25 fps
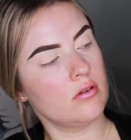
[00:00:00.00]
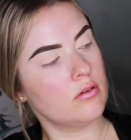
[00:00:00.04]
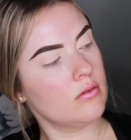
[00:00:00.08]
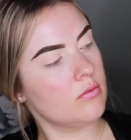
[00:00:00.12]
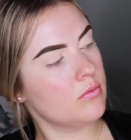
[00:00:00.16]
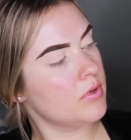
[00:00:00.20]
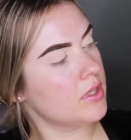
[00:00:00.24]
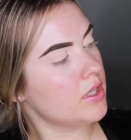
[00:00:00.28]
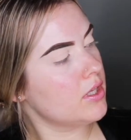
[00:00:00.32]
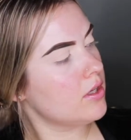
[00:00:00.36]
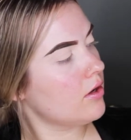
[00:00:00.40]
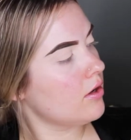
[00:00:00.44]

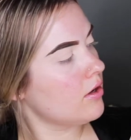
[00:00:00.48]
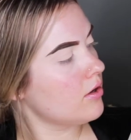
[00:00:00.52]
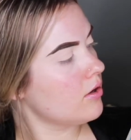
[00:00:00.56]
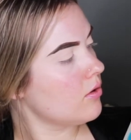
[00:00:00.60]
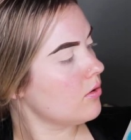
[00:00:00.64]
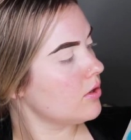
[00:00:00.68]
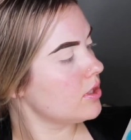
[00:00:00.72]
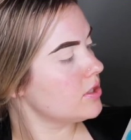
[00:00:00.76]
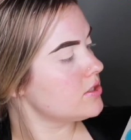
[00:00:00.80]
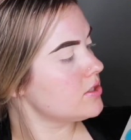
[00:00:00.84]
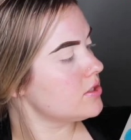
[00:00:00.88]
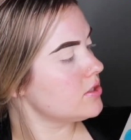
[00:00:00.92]
we are
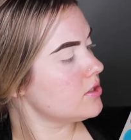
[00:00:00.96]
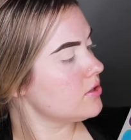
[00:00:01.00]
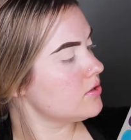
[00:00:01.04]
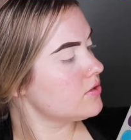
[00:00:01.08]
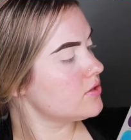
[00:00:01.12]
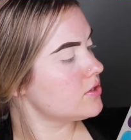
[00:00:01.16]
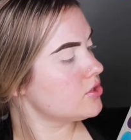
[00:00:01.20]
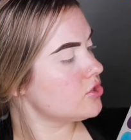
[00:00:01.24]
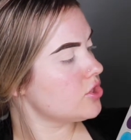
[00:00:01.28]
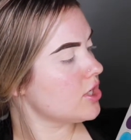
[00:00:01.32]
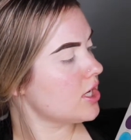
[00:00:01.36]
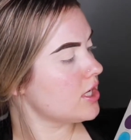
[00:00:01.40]
going to
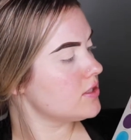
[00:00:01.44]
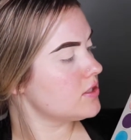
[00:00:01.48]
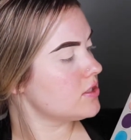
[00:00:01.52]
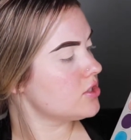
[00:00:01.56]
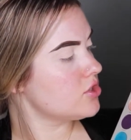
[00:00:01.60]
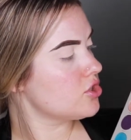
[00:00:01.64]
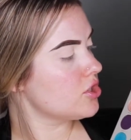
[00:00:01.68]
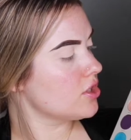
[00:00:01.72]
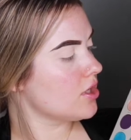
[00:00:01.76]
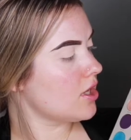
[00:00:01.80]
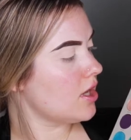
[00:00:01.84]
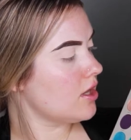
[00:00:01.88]
use a
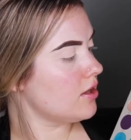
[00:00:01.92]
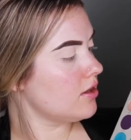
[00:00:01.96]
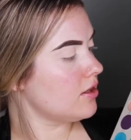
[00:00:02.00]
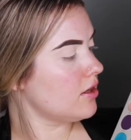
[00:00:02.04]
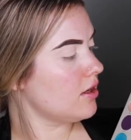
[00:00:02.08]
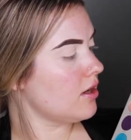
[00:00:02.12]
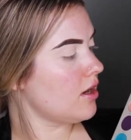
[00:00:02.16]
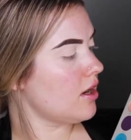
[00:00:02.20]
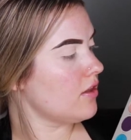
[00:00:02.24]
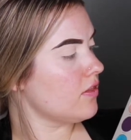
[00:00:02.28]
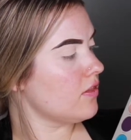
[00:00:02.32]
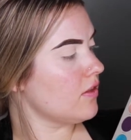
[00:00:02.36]
transition
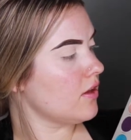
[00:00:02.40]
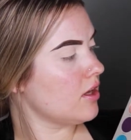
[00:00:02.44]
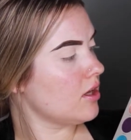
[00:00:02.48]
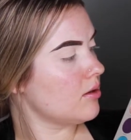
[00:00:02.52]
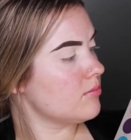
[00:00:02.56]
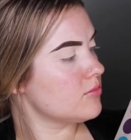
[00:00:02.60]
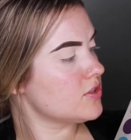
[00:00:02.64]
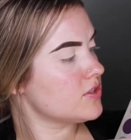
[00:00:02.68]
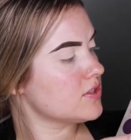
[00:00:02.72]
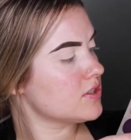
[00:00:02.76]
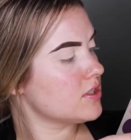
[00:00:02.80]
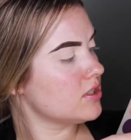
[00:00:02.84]
color. I think
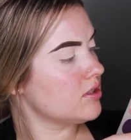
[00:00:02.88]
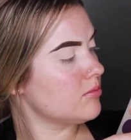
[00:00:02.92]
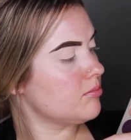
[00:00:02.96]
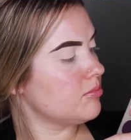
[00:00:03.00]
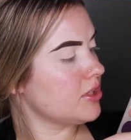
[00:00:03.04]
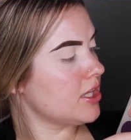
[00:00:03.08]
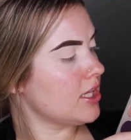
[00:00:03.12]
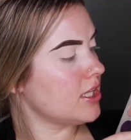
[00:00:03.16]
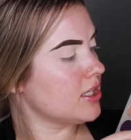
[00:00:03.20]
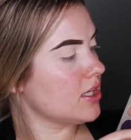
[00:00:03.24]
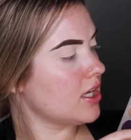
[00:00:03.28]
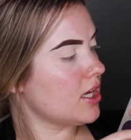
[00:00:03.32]
I'm just gonna
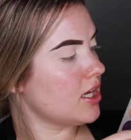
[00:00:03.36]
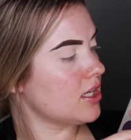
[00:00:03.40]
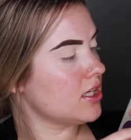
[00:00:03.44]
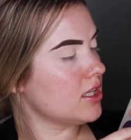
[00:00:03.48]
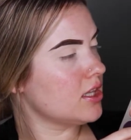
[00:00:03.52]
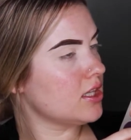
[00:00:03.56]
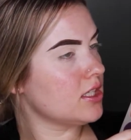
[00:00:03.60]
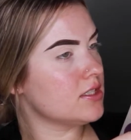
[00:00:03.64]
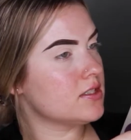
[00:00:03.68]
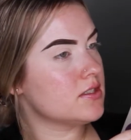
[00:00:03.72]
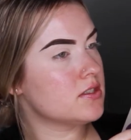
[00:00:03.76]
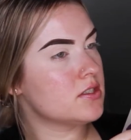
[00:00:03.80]
blend kind of
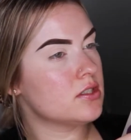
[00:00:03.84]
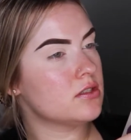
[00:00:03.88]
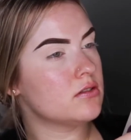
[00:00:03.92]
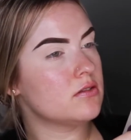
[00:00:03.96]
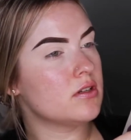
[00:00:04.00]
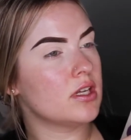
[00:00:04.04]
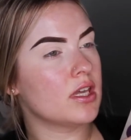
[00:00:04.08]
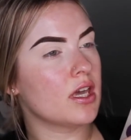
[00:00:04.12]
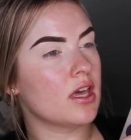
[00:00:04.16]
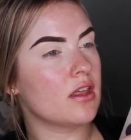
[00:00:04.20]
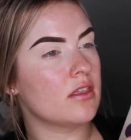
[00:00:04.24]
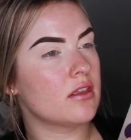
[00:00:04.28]
these two
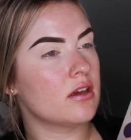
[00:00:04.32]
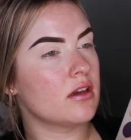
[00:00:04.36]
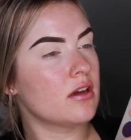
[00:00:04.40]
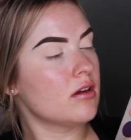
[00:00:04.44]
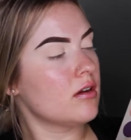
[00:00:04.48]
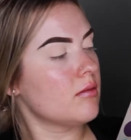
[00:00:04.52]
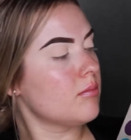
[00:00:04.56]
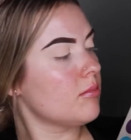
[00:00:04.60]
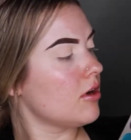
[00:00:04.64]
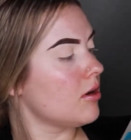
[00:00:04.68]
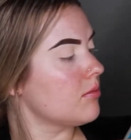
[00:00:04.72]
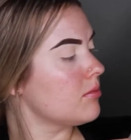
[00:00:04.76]

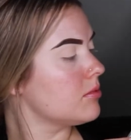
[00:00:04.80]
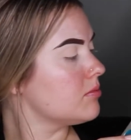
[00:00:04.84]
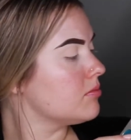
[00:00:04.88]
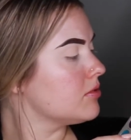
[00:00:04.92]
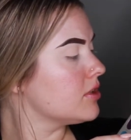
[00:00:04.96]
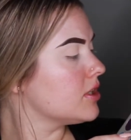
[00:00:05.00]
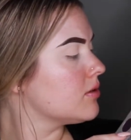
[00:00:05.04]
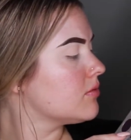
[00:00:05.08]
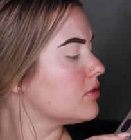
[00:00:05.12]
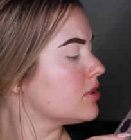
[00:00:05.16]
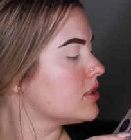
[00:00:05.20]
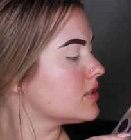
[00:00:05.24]
together.
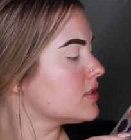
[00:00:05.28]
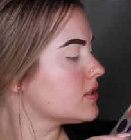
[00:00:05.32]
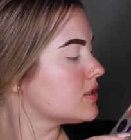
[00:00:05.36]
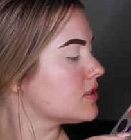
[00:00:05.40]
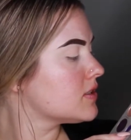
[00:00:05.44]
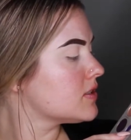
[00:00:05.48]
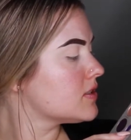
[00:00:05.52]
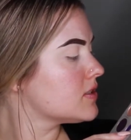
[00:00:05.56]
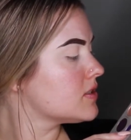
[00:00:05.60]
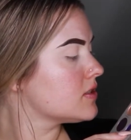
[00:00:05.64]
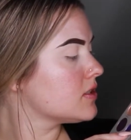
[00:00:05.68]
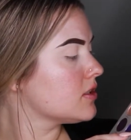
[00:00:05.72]
Probably, what is
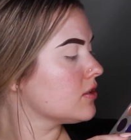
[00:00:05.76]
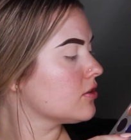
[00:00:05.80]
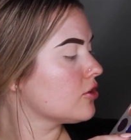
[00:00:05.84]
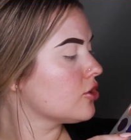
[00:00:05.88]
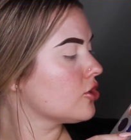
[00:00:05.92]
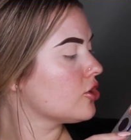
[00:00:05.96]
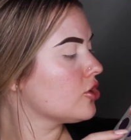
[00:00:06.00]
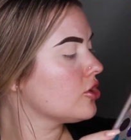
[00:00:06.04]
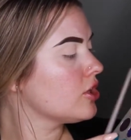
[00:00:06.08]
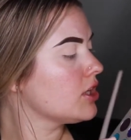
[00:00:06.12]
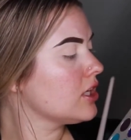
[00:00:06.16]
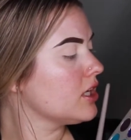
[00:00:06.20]
this? Silk
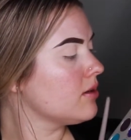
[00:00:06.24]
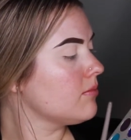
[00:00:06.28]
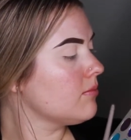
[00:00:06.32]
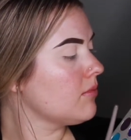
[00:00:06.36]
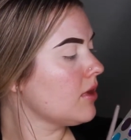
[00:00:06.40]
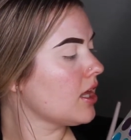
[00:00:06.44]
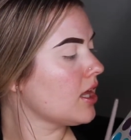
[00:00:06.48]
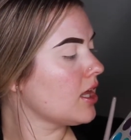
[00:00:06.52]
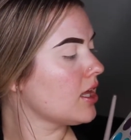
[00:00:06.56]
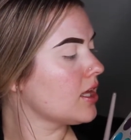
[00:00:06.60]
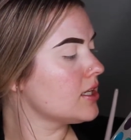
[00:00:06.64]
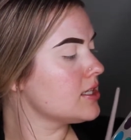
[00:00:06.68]
Cream
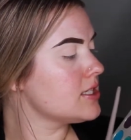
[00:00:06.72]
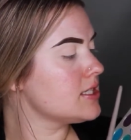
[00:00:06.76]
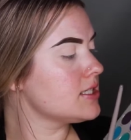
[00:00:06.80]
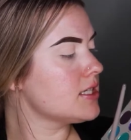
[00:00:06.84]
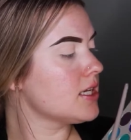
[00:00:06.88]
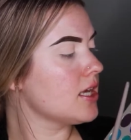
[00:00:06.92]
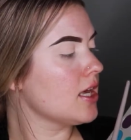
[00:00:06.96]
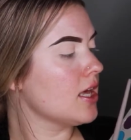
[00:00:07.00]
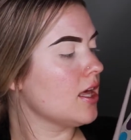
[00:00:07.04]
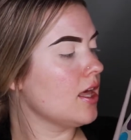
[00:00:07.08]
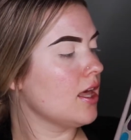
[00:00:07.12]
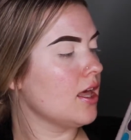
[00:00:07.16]
and
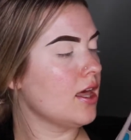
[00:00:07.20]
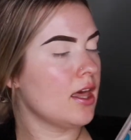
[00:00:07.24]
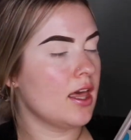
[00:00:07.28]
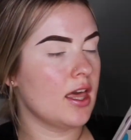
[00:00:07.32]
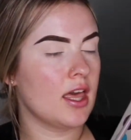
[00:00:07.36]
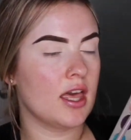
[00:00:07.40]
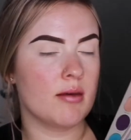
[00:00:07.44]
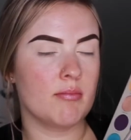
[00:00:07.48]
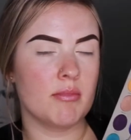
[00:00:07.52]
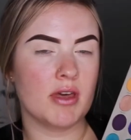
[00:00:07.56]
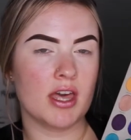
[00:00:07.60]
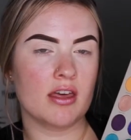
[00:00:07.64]

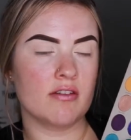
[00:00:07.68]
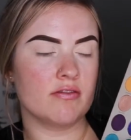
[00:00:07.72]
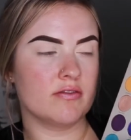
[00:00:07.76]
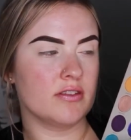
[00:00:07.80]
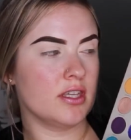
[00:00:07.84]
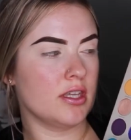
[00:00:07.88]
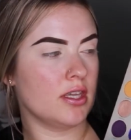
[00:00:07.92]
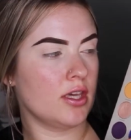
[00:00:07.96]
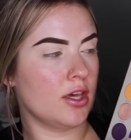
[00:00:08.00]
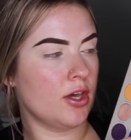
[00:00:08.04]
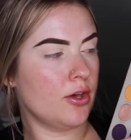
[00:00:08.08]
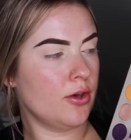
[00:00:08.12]

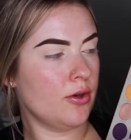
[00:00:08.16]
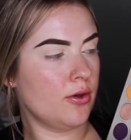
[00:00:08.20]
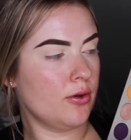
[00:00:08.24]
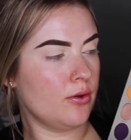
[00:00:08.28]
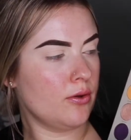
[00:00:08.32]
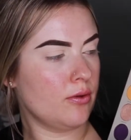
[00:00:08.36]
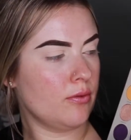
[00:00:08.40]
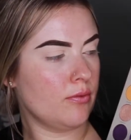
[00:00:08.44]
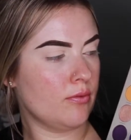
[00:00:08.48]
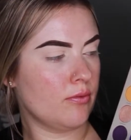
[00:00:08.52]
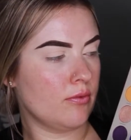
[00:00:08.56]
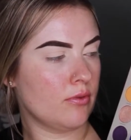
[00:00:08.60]

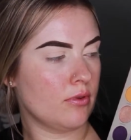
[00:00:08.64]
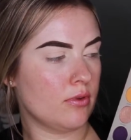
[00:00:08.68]
MFEO.